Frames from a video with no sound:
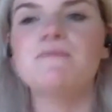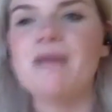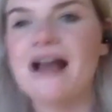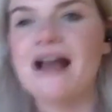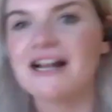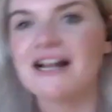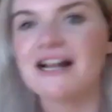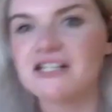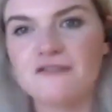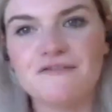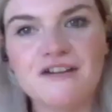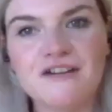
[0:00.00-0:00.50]

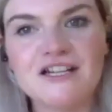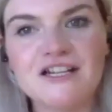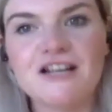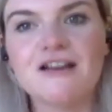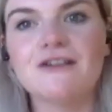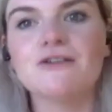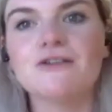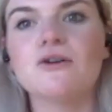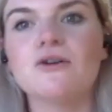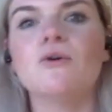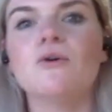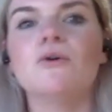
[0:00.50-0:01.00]
better
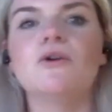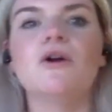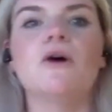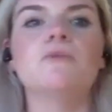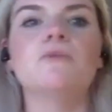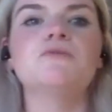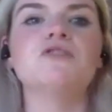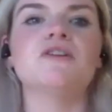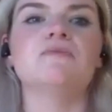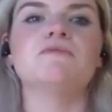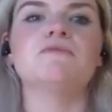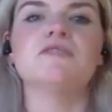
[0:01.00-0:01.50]
video call
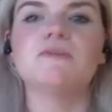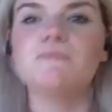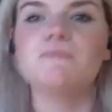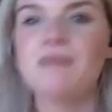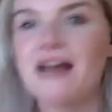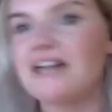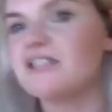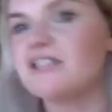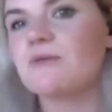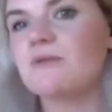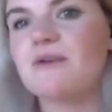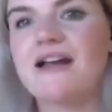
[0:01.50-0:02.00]
options,
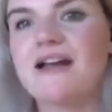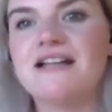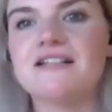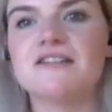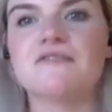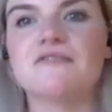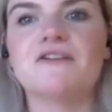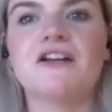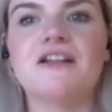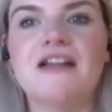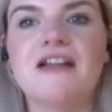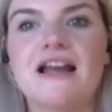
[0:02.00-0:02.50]
better ways
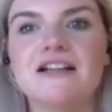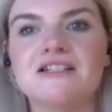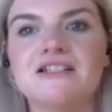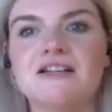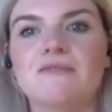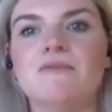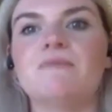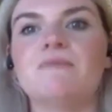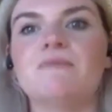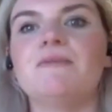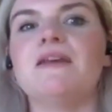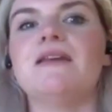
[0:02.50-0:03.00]
of
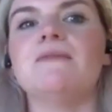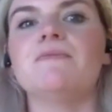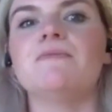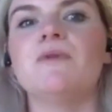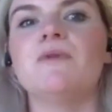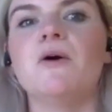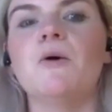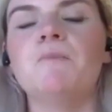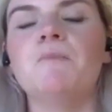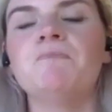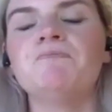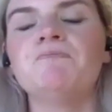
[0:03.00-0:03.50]
connecting with
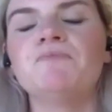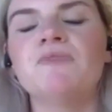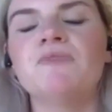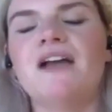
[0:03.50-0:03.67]
people.